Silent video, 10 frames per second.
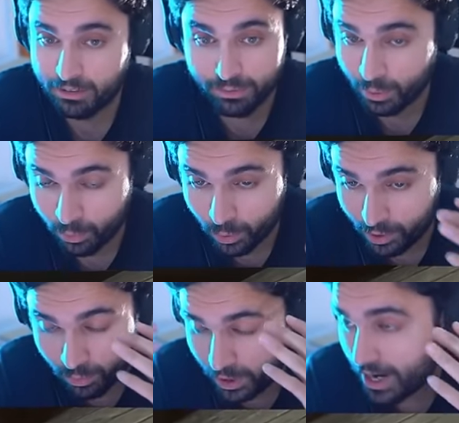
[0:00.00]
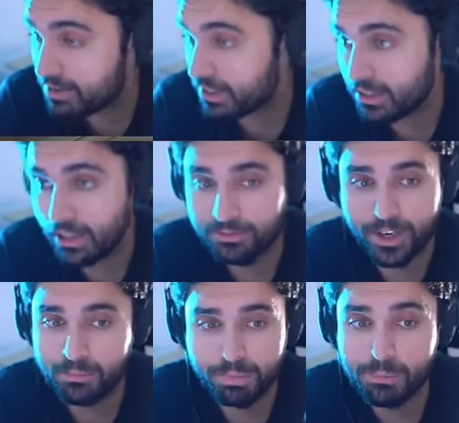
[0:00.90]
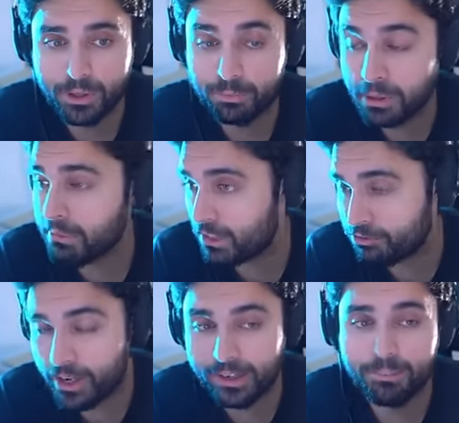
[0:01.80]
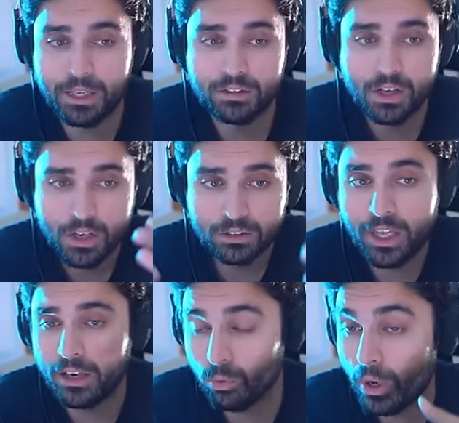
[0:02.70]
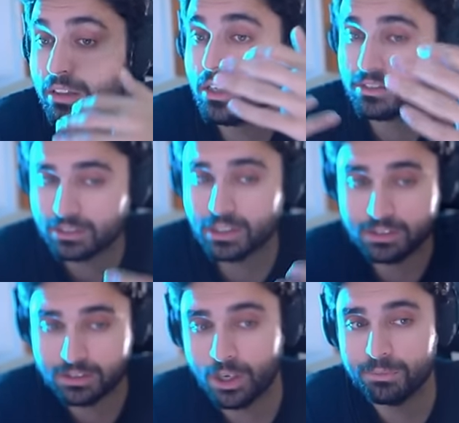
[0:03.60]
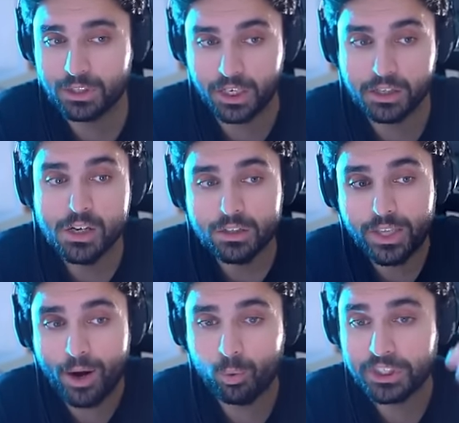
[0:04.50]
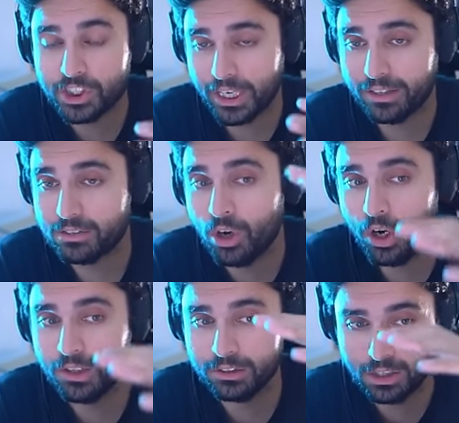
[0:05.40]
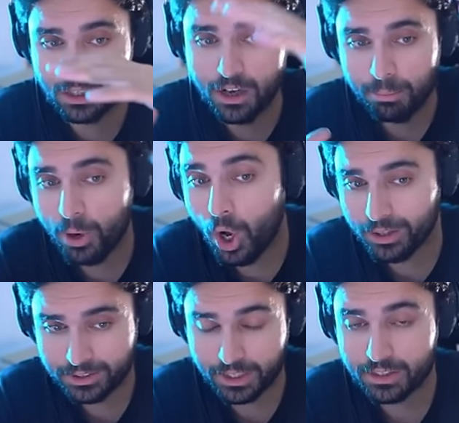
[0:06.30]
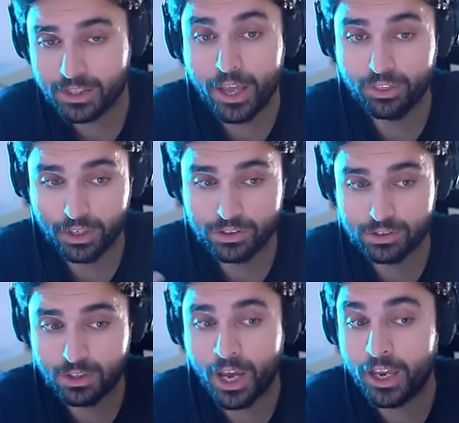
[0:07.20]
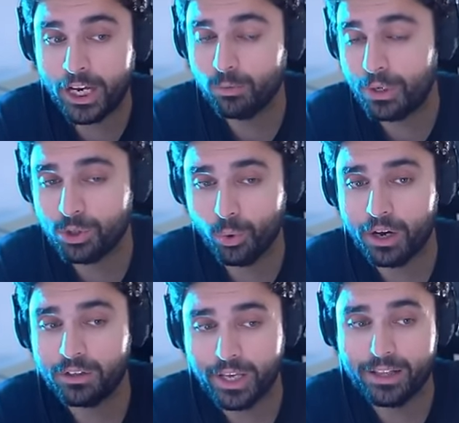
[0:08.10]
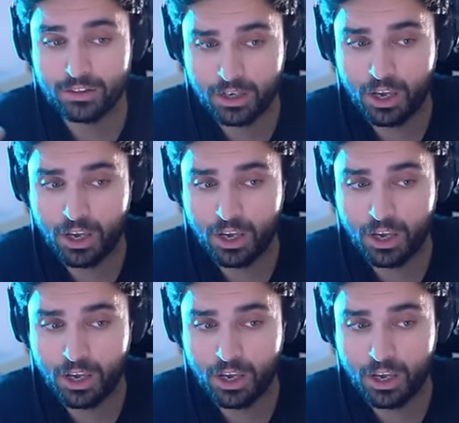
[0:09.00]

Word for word: like we're, we're having enough and people people are fed up and then when they see something that rejects all the politics and this and, and when you hear that the